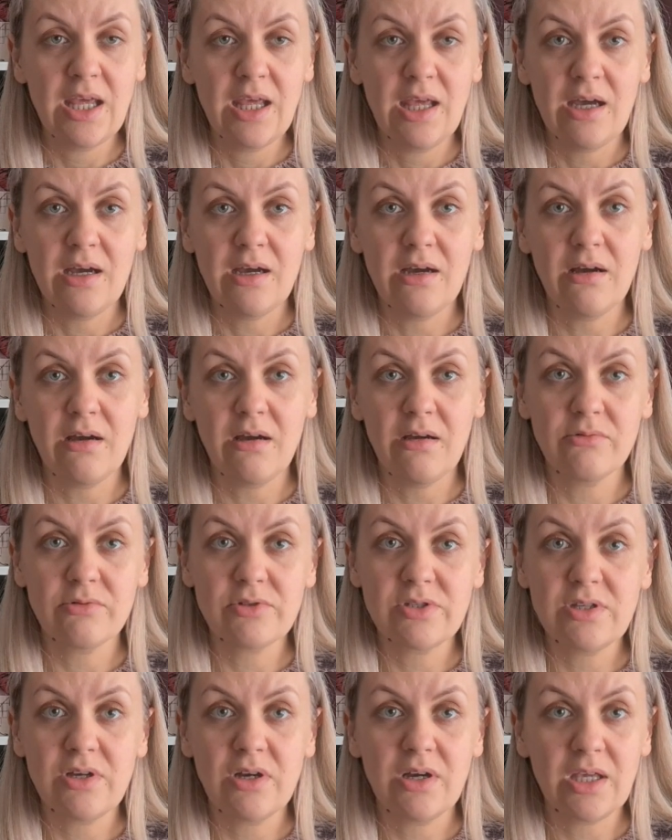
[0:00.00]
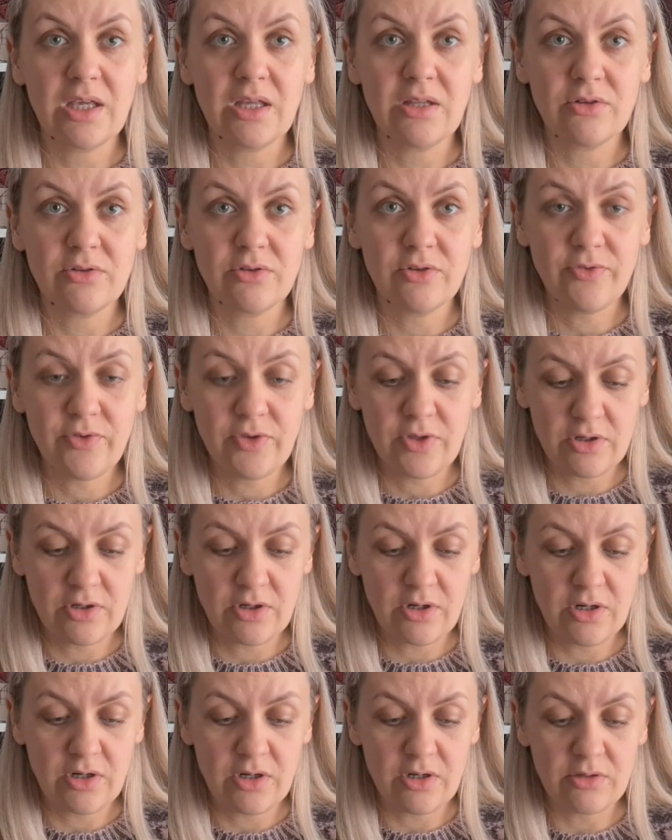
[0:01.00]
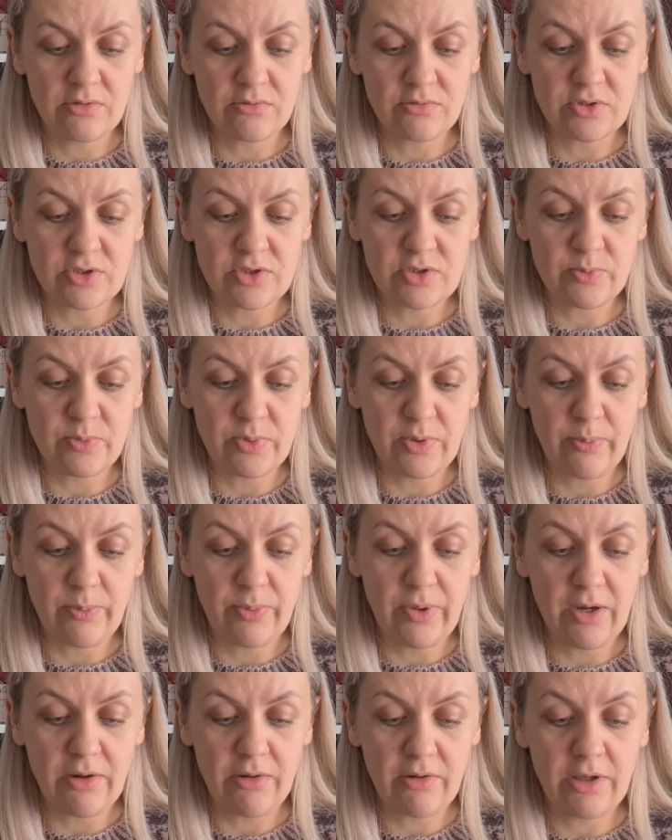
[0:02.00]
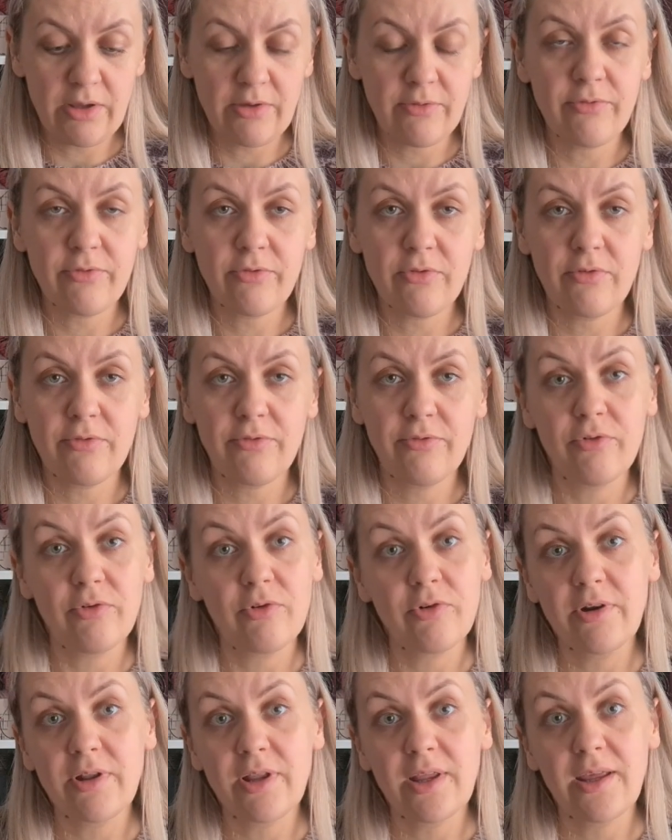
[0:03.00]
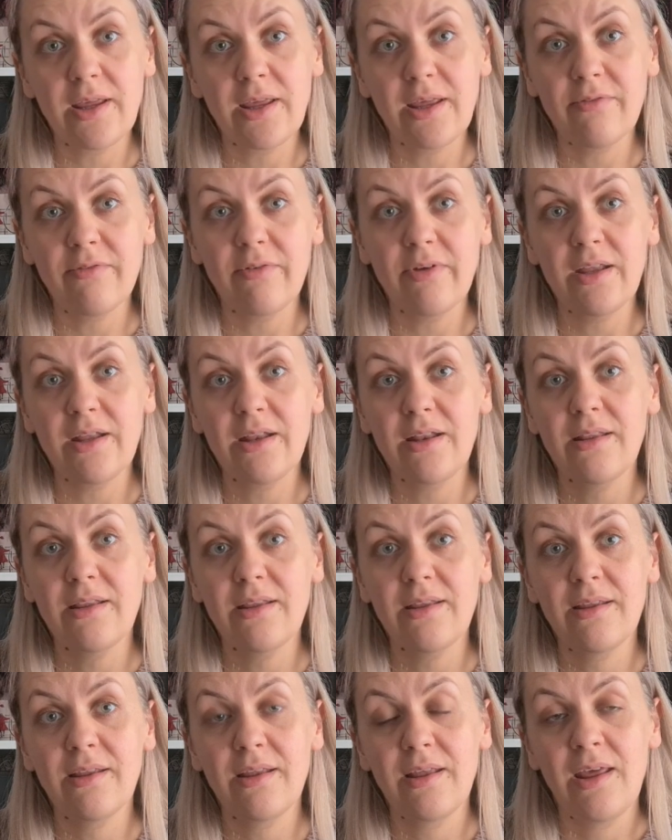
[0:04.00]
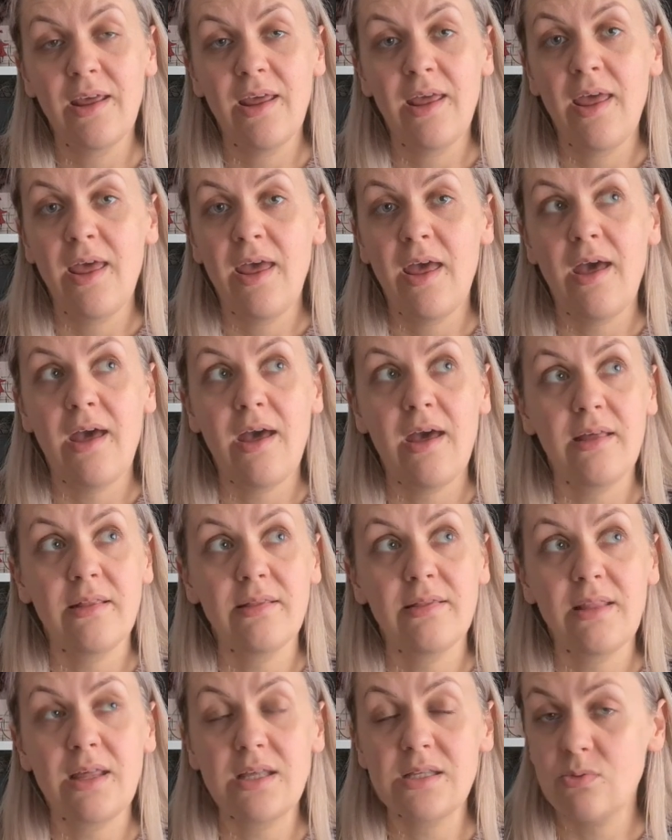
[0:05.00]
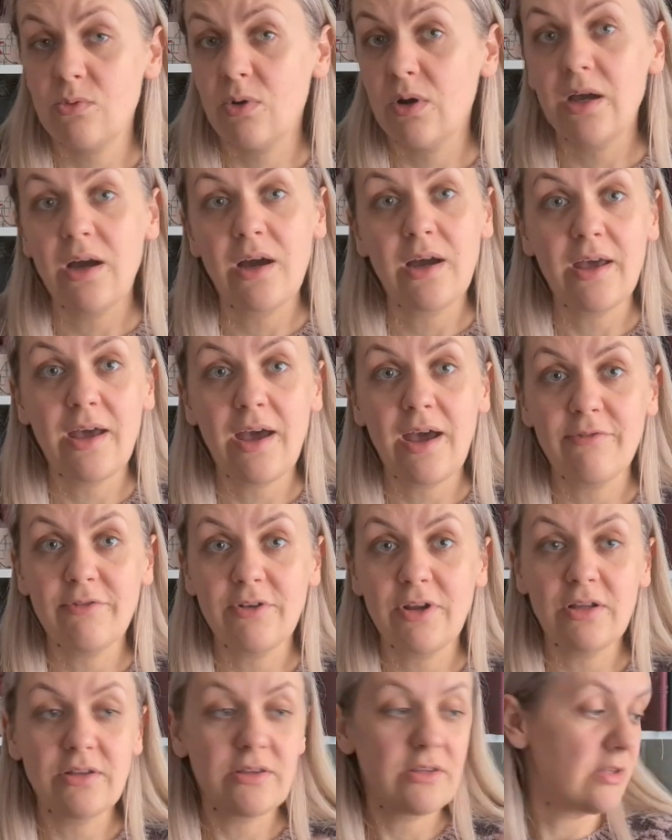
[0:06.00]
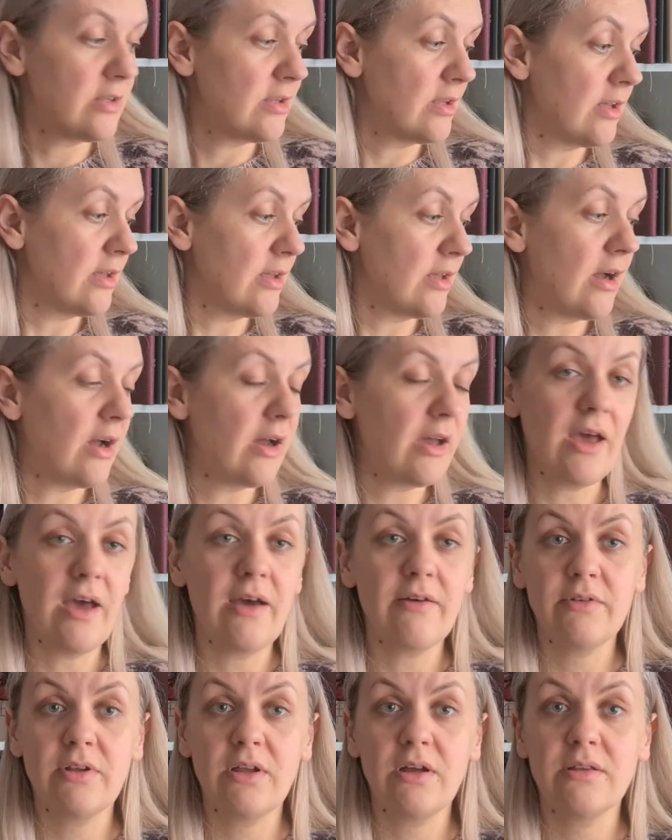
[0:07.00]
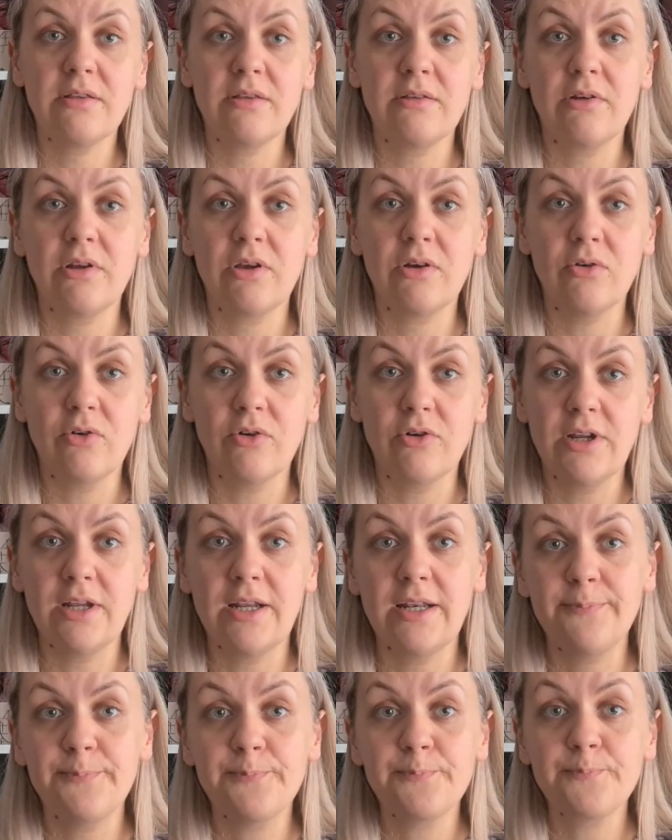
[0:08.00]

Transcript: I was dyeing a lot of yarn. I was preparing for the event, and that's why I have not recorded.